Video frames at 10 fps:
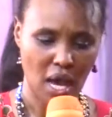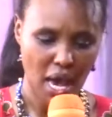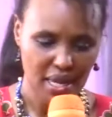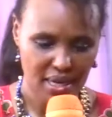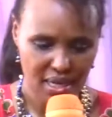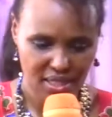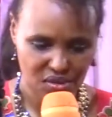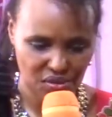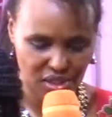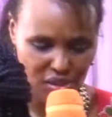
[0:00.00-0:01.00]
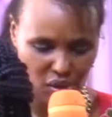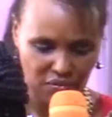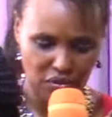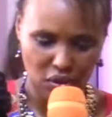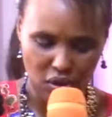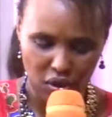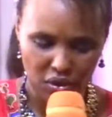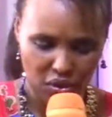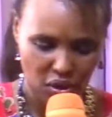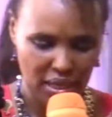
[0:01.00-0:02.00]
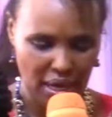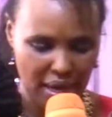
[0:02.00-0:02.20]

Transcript: I release freedom for Lord Rhoda